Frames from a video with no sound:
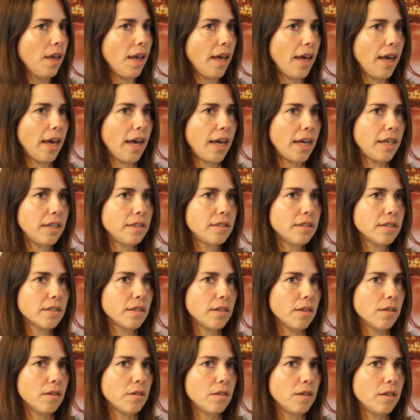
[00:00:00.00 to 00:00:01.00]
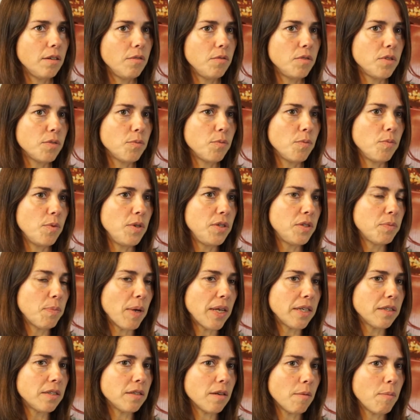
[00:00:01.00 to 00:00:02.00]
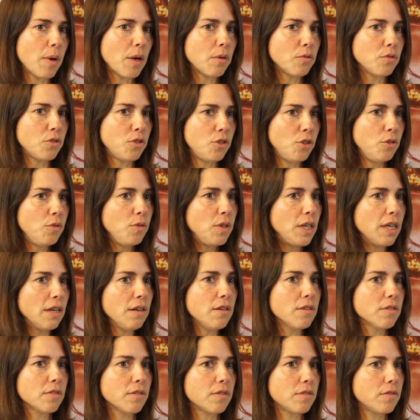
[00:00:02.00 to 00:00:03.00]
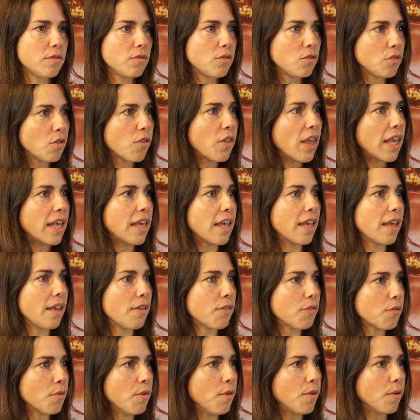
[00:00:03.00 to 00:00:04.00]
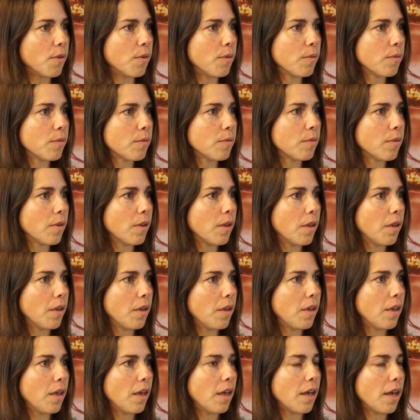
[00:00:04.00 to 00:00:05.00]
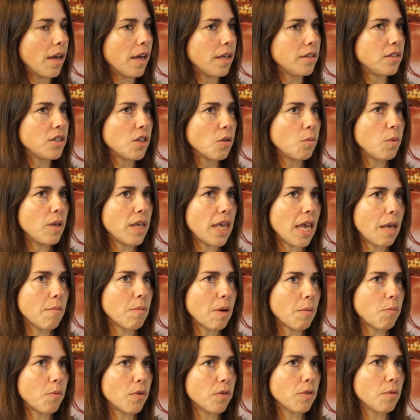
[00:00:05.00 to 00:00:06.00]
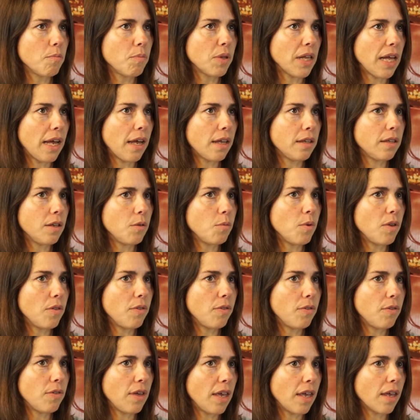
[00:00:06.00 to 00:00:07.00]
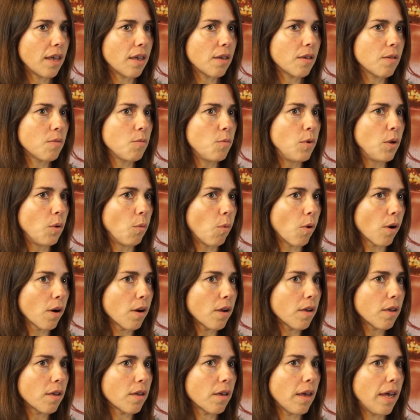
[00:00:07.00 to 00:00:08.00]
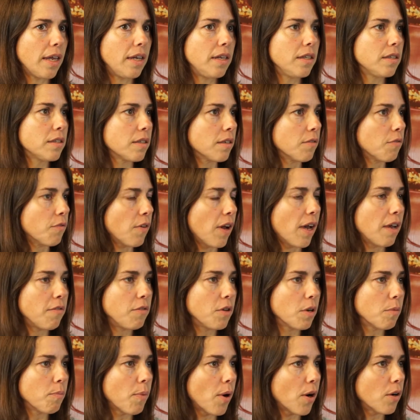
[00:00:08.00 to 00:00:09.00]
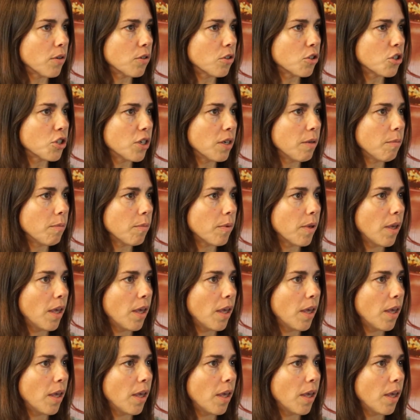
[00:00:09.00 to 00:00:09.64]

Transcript: And we spent about 2 years thinking it through until we came up with a plan that we think will work. And it's a 5-year partnership.